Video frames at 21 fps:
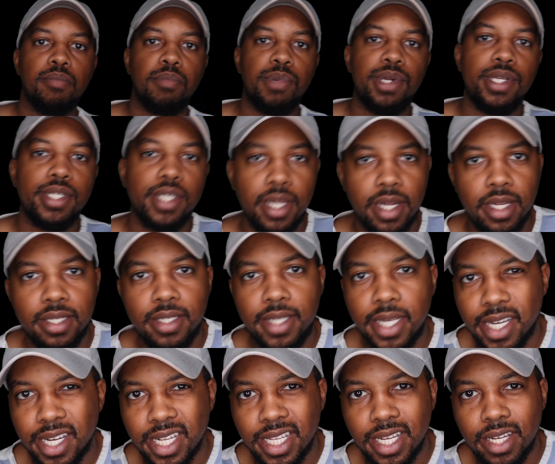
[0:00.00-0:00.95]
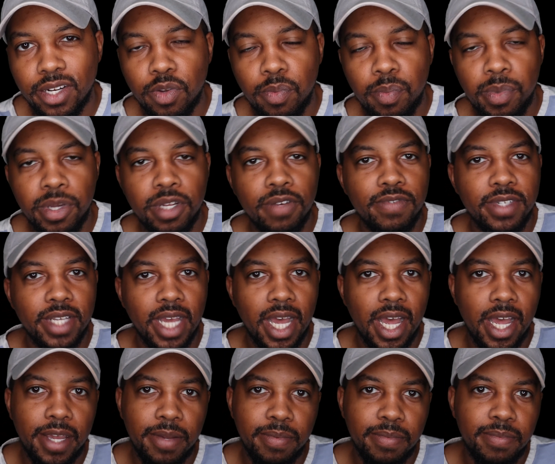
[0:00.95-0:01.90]
But it's gonna take a little bit of
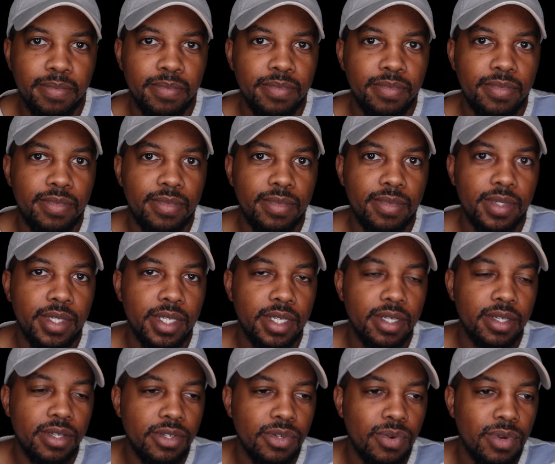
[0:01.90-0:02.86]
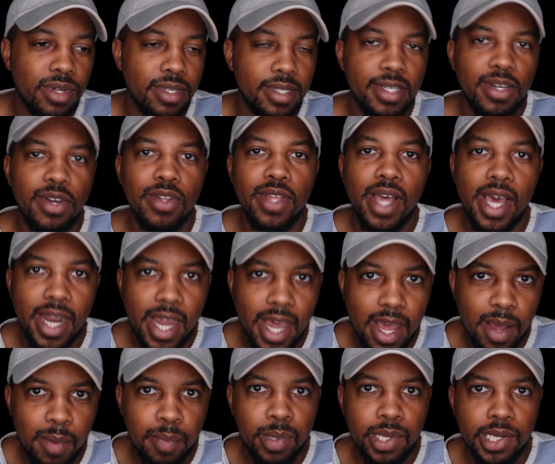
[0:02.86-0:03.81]
time. So until that
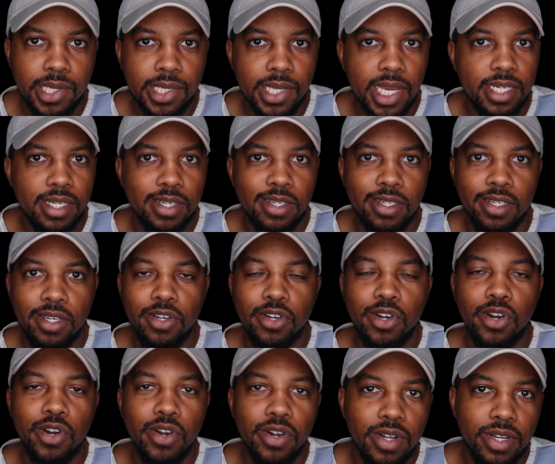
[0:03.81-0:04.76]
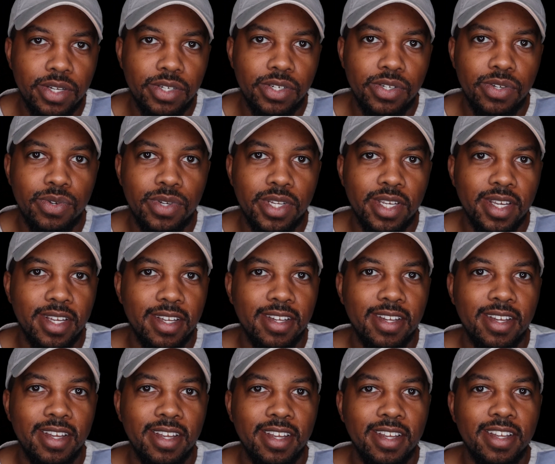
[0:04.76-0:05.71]
happens, I just encourage you to
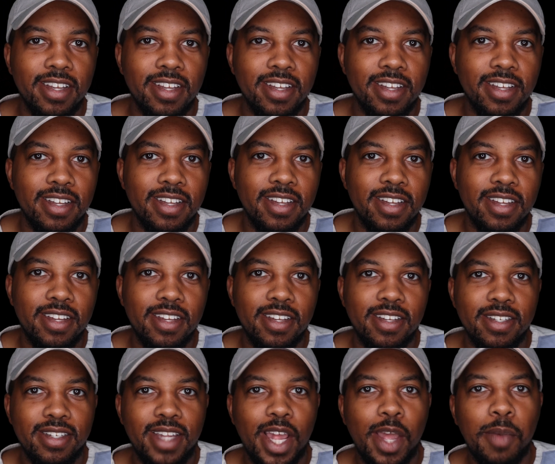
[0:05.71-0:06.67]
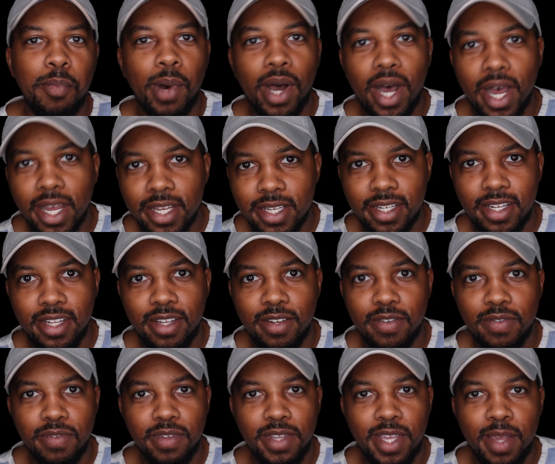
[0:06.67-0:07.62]
stay
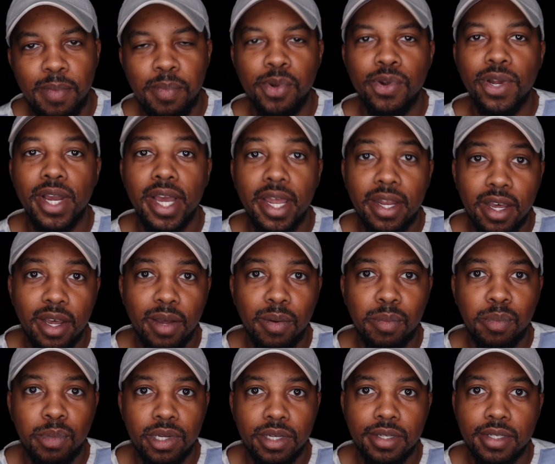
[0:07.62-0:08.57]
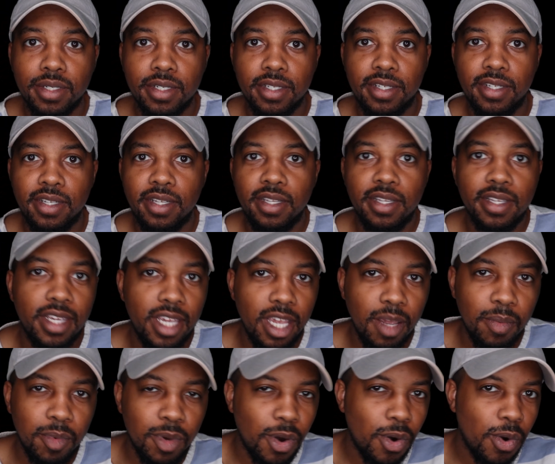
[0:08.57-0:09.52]
positive, keep your head up,
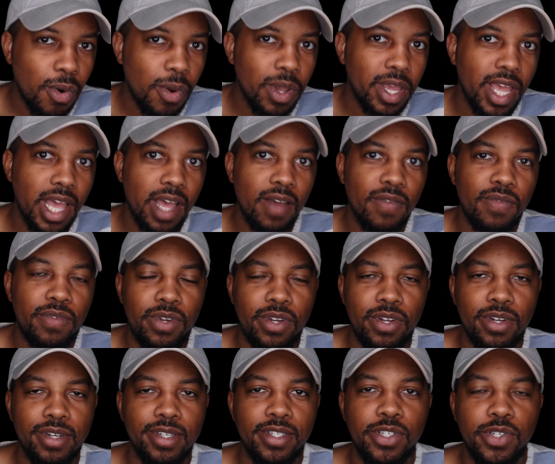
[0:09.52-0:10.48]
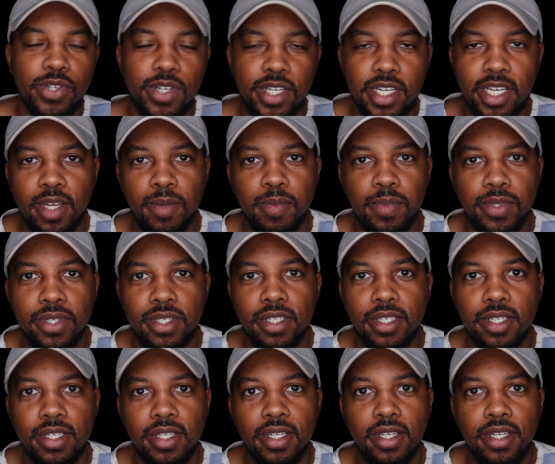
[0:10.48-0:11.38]
keep going after your dreams,